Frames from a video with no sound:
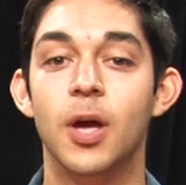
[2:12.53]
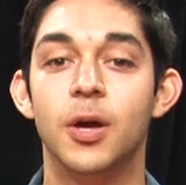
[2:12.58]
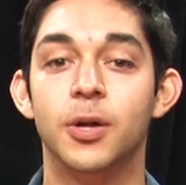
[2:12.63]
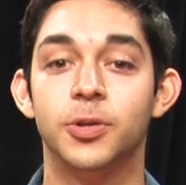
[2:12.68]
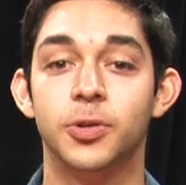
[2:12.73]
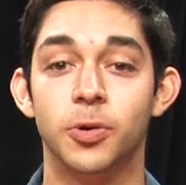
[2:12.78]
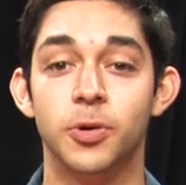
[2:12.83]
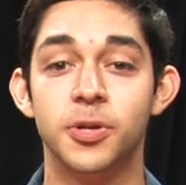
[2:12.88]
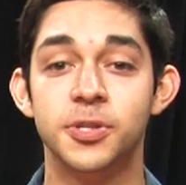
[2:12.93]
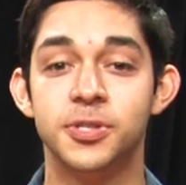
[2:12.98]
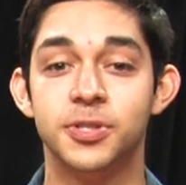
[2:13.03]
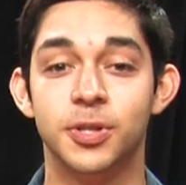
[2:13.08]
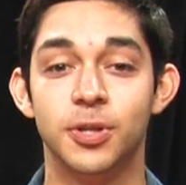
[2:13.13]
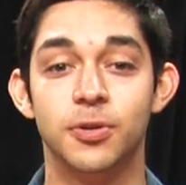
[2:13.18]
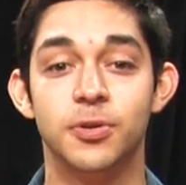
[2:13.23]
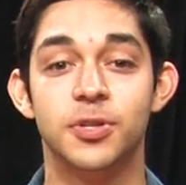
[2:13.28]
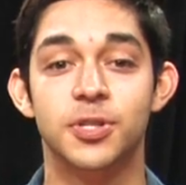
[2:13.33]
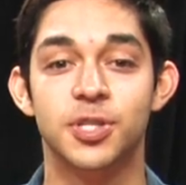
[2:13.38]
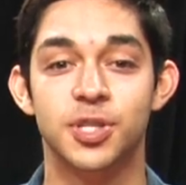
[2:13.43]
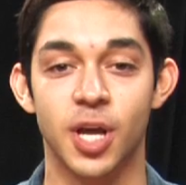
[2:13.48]
Doris
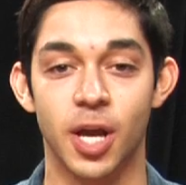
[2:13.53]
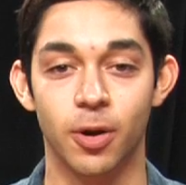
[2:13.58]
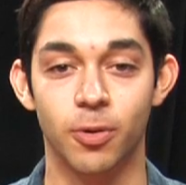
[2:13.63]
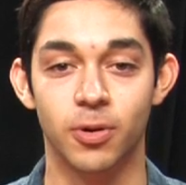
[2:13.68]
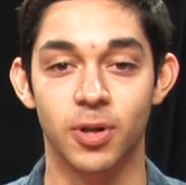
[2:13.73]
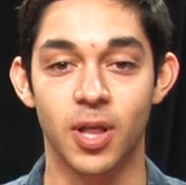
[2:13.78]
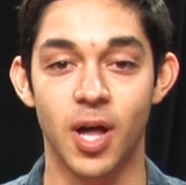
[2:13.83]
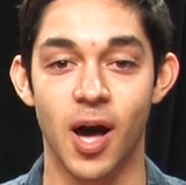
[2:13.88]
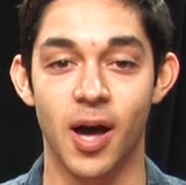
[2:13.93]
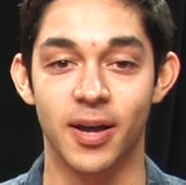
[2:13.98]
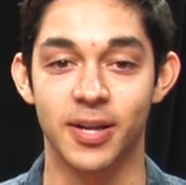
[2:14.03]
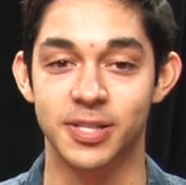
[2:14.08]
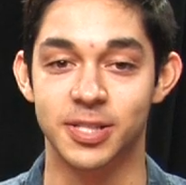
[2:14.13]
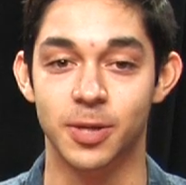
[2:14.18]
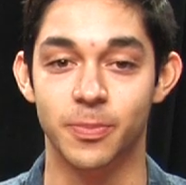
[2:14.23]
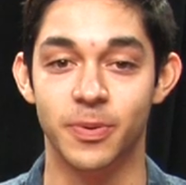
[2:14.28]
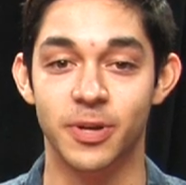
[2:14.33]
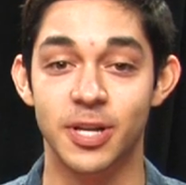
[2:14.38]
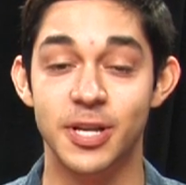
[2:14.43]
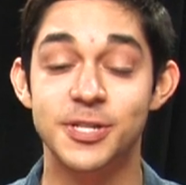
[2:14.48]
Duke's Shangri La
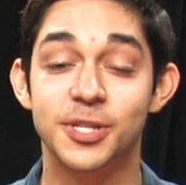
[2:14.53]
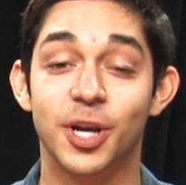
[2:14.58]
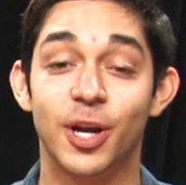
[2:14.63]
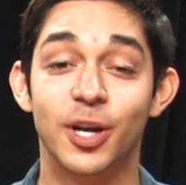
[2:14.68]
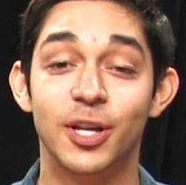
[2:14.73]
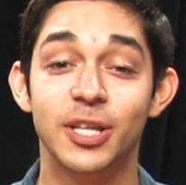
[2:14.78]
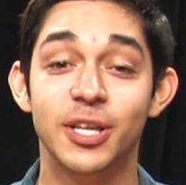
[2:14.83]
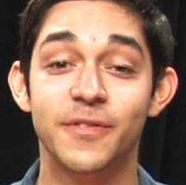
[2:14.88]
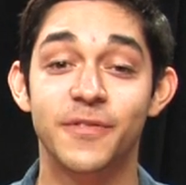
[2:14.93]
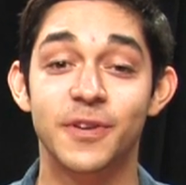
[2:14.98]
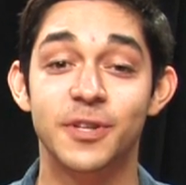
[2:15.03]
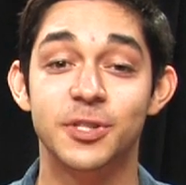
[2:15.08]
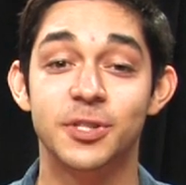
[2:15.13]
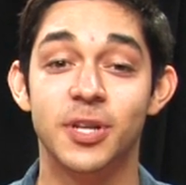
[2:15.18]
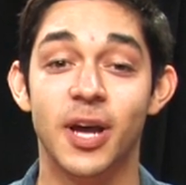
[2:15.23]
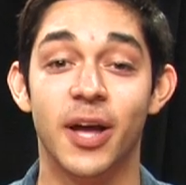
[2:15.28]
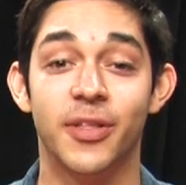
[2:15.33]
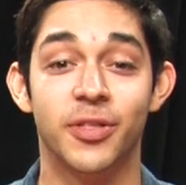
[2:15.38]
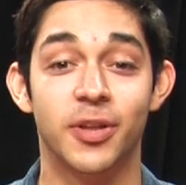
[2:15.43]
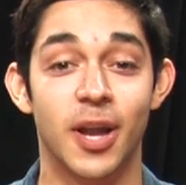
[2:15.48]
exhibit is currently featured
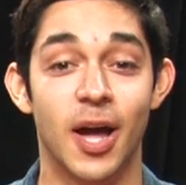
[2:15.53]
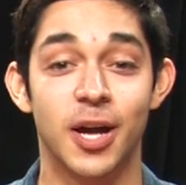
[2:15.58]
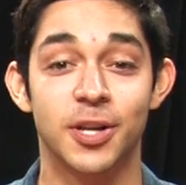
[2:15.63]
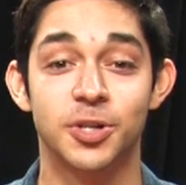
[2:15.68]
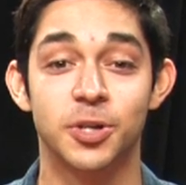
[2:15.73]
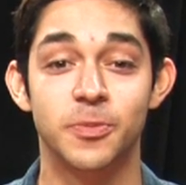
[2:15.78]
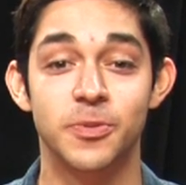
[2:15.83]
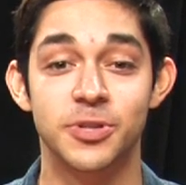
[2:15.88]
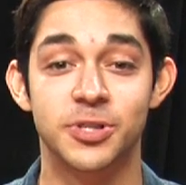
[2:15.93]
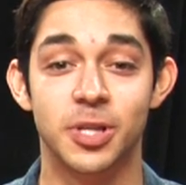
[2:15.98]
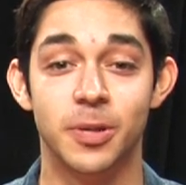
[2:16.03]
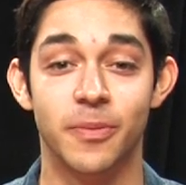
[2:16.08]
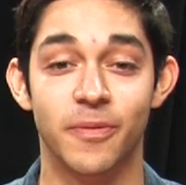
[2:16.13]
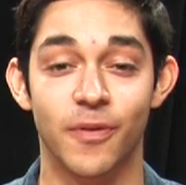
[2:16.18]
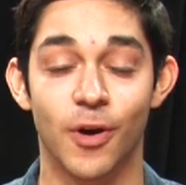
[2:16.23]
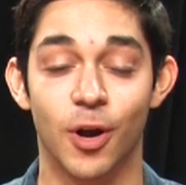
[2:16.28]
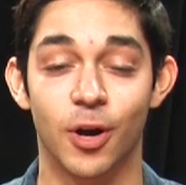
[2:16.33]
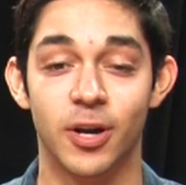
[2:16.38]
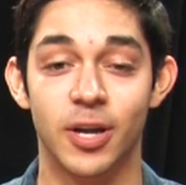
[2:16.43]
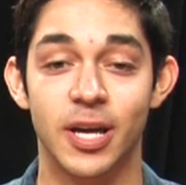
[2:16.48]
at the Nasher Museum of
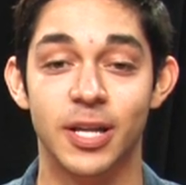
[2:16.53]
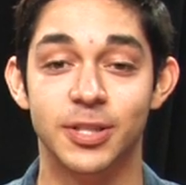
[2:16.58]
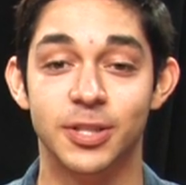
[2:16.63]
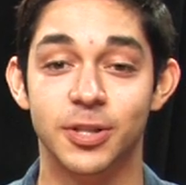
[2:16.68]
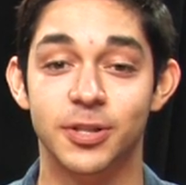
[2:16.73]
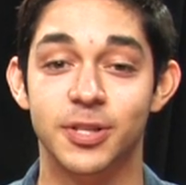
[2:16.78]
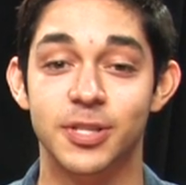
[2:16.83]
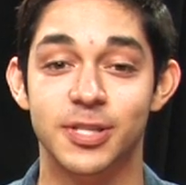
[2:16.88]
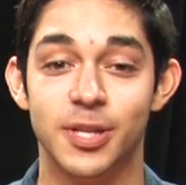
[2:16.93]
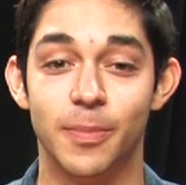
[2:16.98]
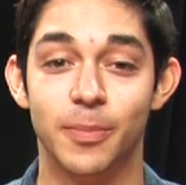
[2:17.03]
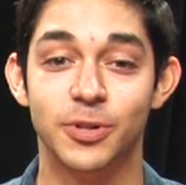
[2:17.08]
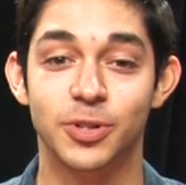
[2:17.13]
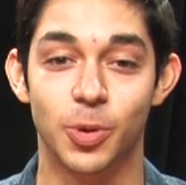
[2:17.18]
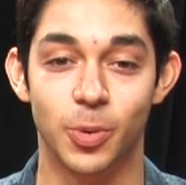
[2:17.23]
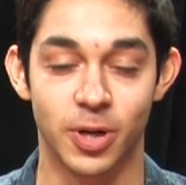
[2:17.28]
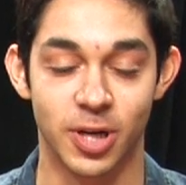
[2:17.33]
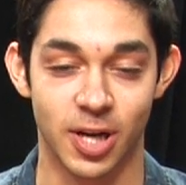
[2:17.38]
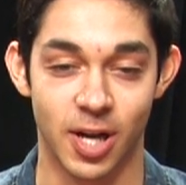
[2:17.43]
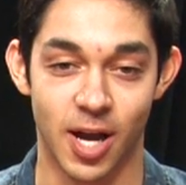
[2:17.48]
Art until December
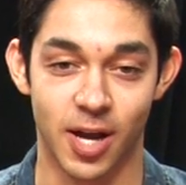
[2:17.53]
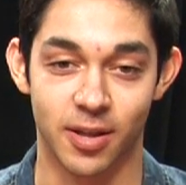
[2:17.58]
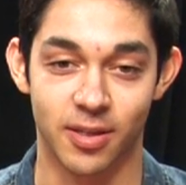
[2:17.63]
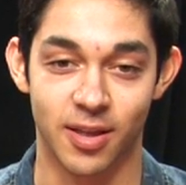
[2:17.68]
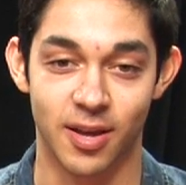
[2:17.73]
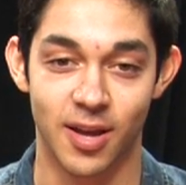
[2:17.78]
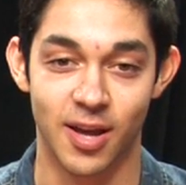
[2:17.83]
29th.